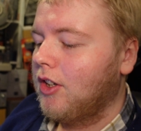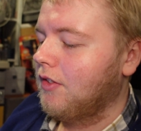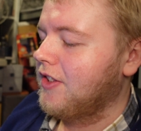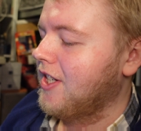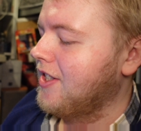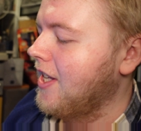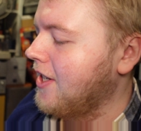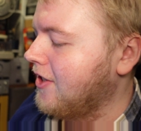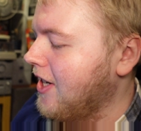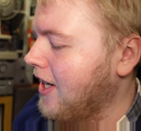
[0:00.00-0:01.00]
of this. They're
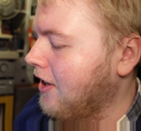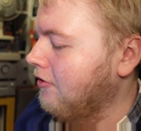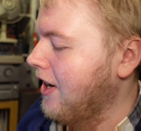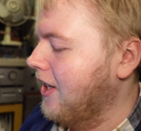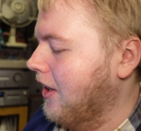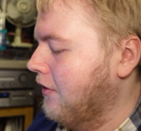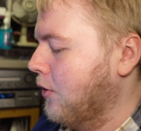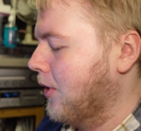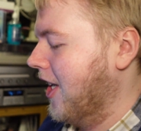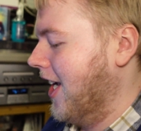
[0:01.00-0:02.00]
just getting a regular
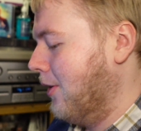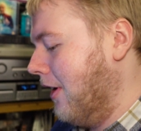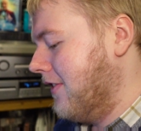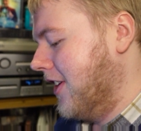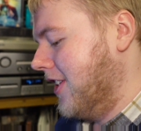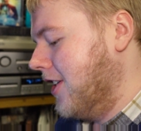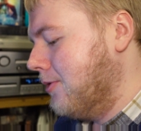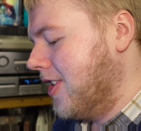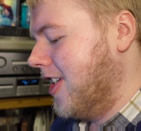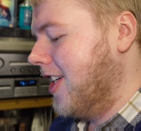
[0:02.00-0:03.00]
4K. However, the
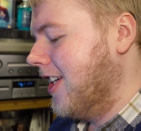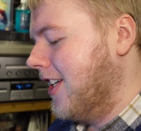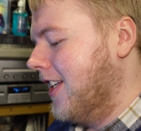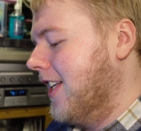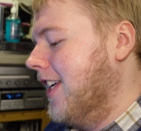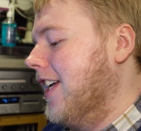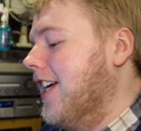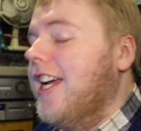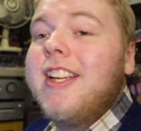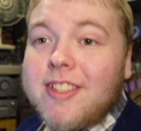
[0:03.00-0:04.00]
UK
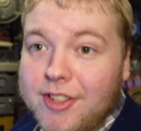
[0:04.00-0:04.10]
is